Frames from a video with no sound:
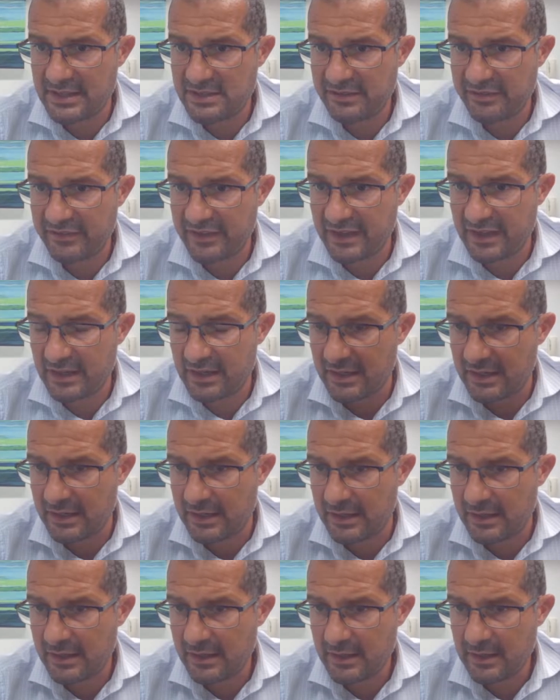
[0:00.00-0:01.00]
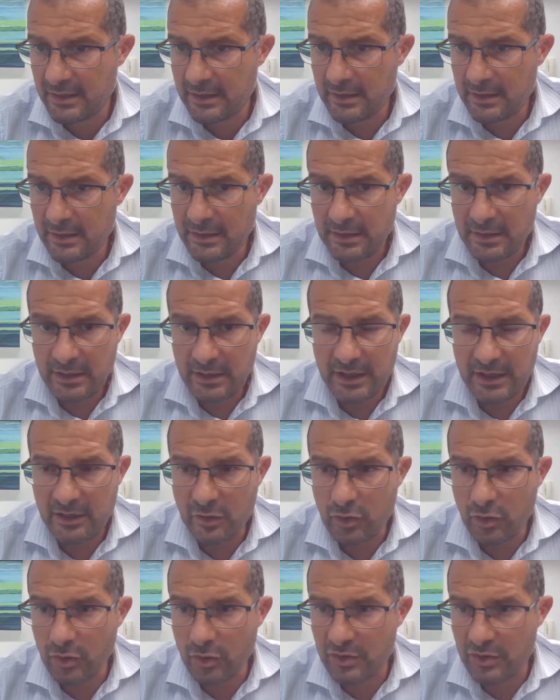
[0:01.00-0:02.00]
feel
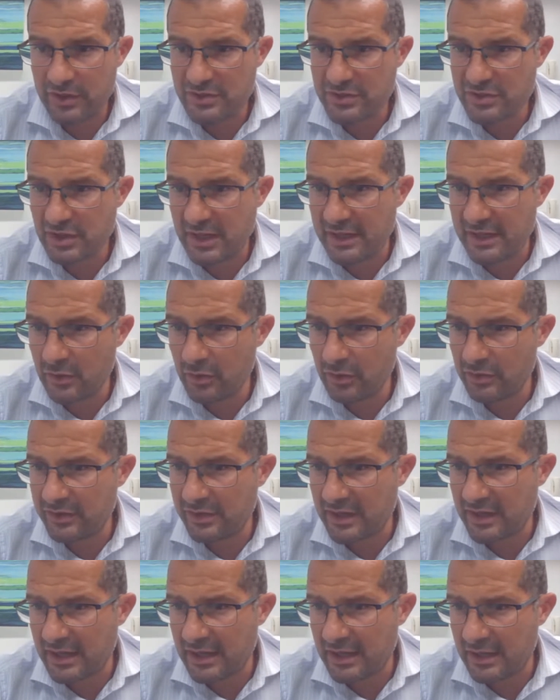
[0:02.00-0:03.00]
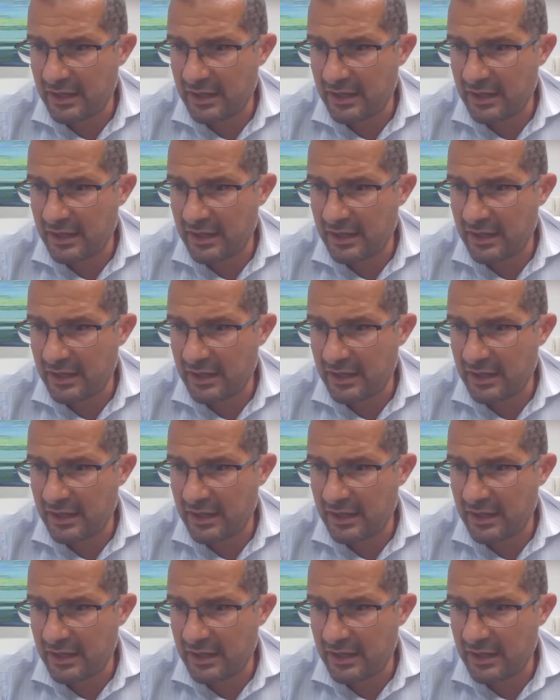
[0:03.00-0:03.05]
encouraged. I know there are